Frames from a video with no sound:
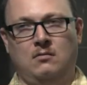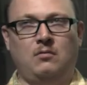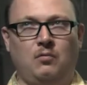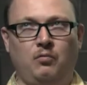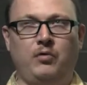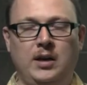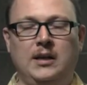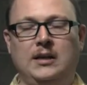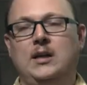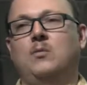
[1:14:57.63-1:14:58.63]

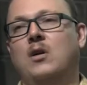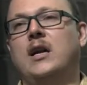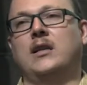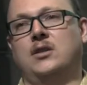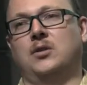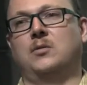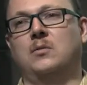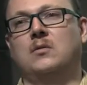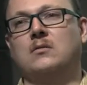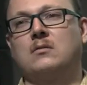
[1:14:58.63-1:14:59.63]
really wanted to,
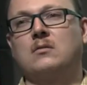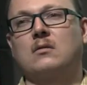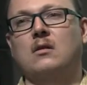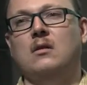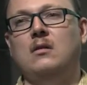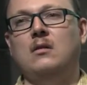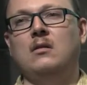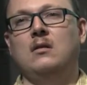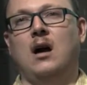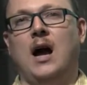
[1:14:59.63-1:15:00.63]

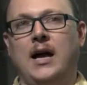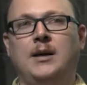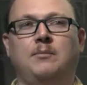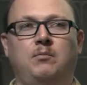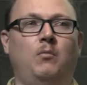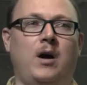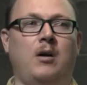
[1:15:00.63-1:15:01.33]
I could wear